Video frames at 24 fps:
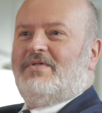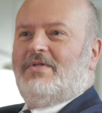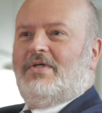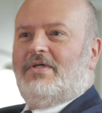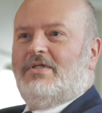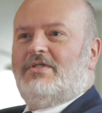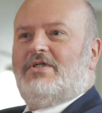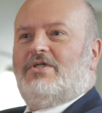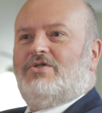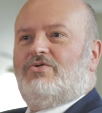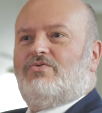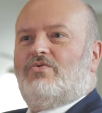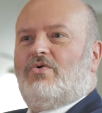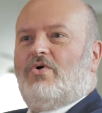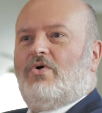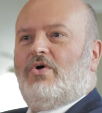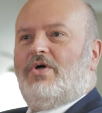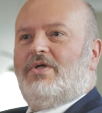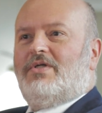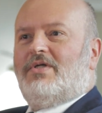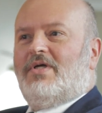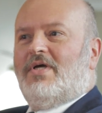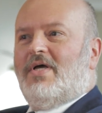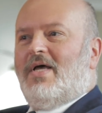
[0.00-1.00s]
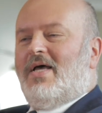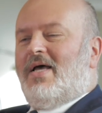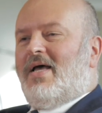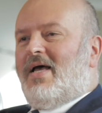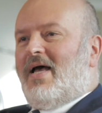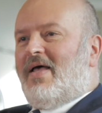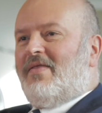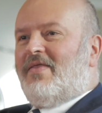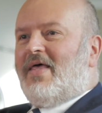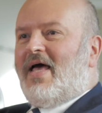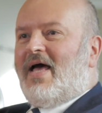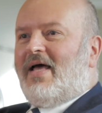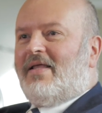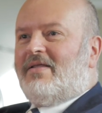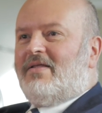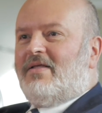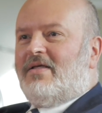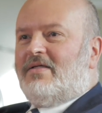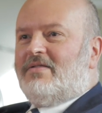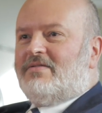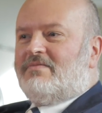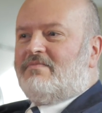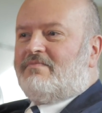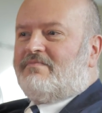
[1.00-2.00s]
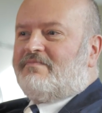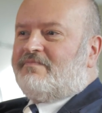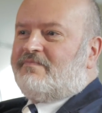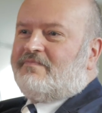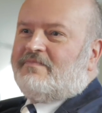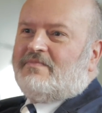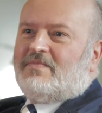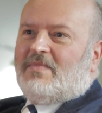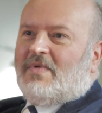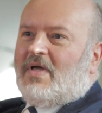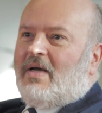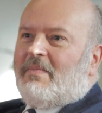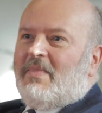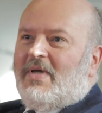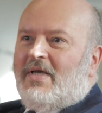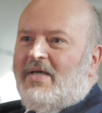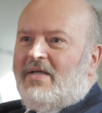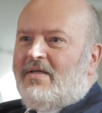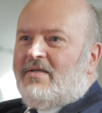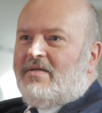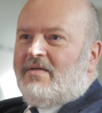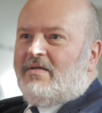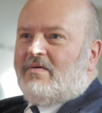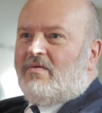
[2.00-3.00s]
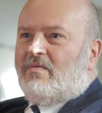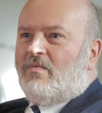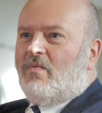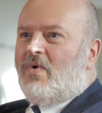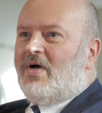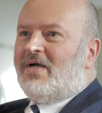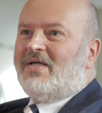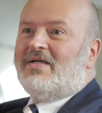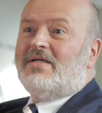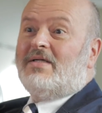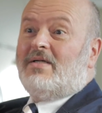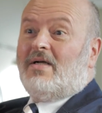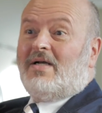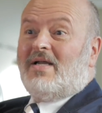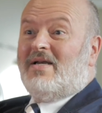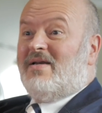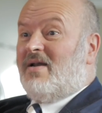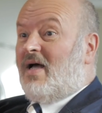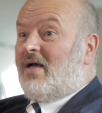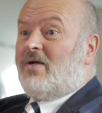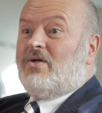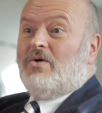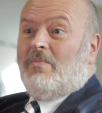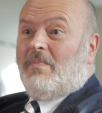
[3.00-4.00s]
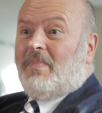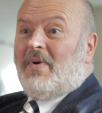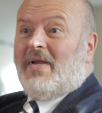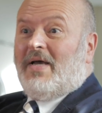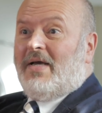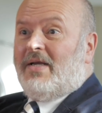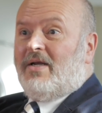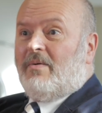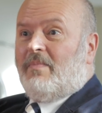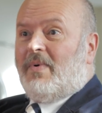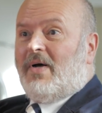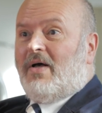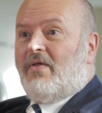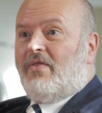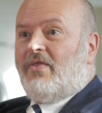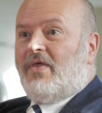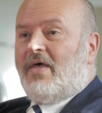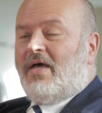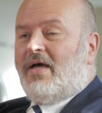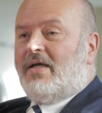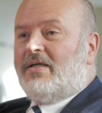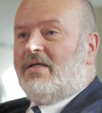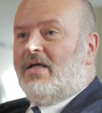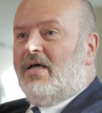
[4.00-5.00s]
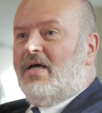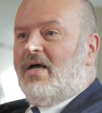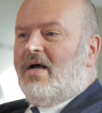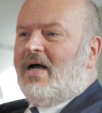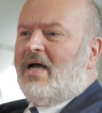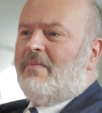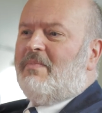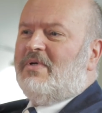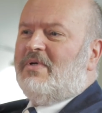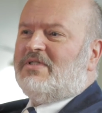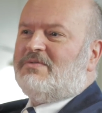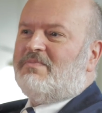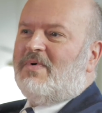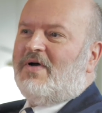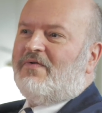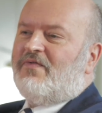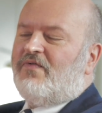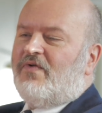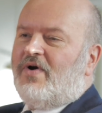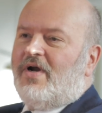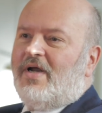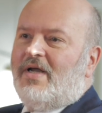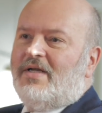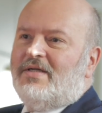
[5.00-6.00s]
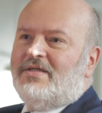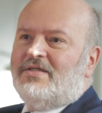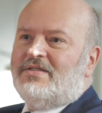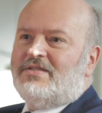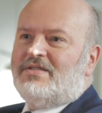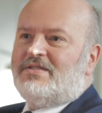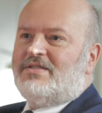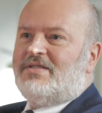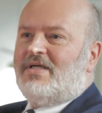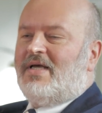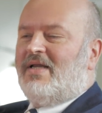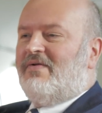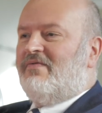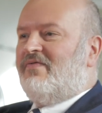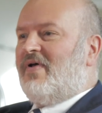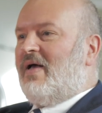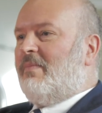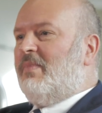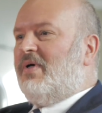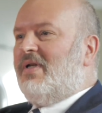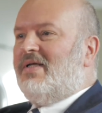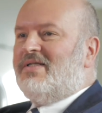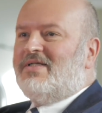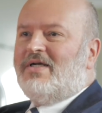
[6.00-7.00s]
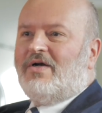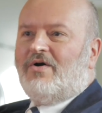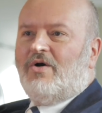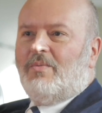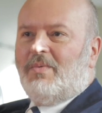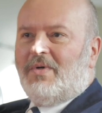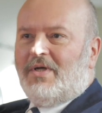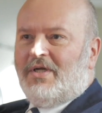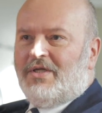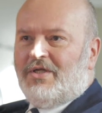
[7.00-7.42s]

in Detroit, and that, I mean, one cannot complain about that. I miss my friends and family terribly in